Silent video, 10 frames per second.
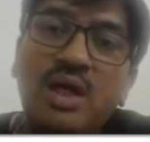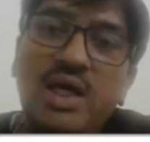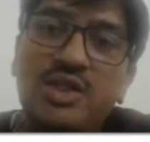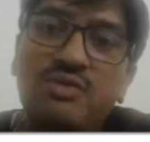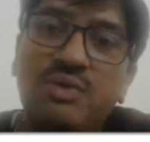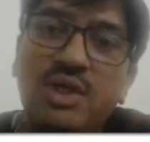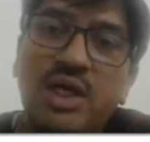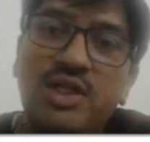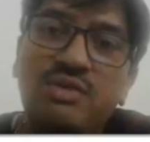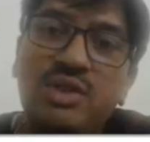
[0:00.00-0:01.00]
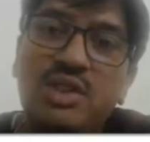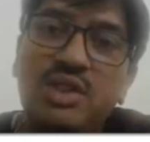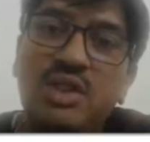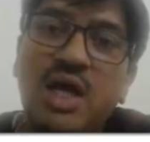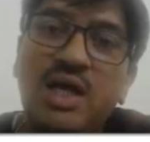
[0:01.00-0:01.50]
H1,
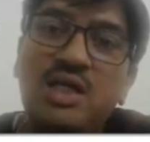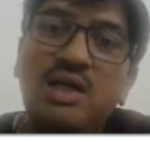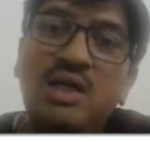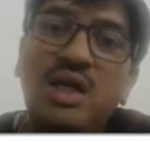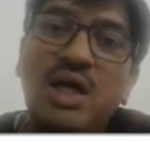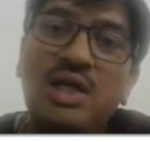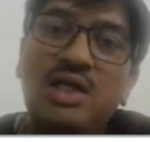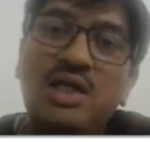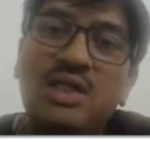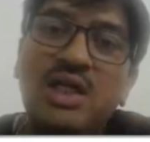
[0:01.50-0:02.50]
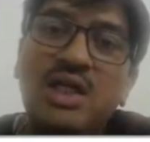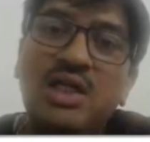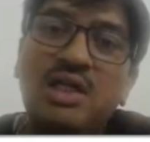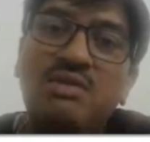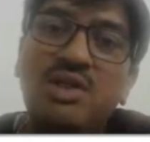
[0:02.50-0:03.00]
this is height, and delta
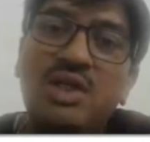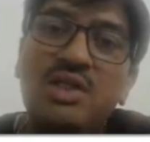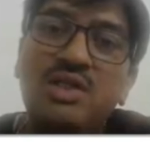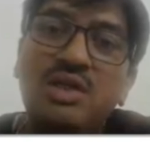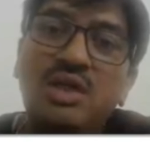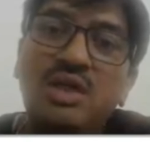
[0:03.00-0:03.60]
T1 is